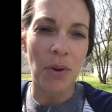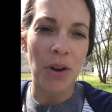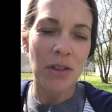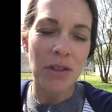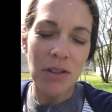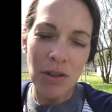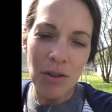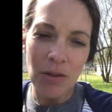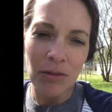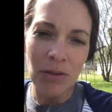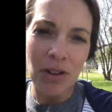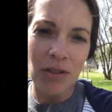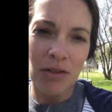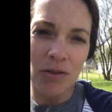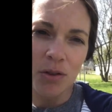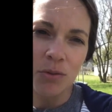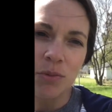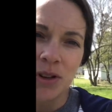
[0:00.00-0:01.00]
But soon
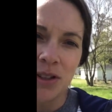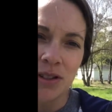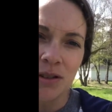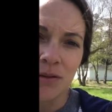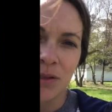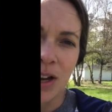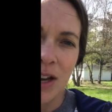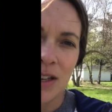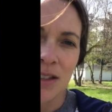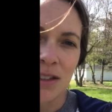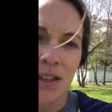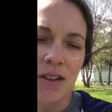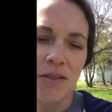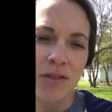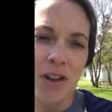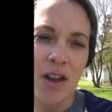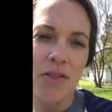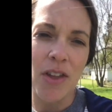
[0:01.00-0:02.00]
there'll be some nice
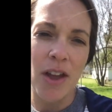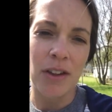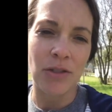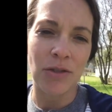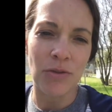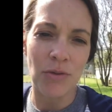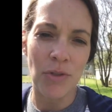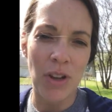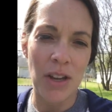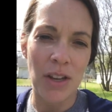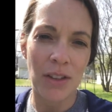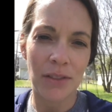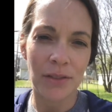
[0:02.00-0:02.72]
leaves on that tree.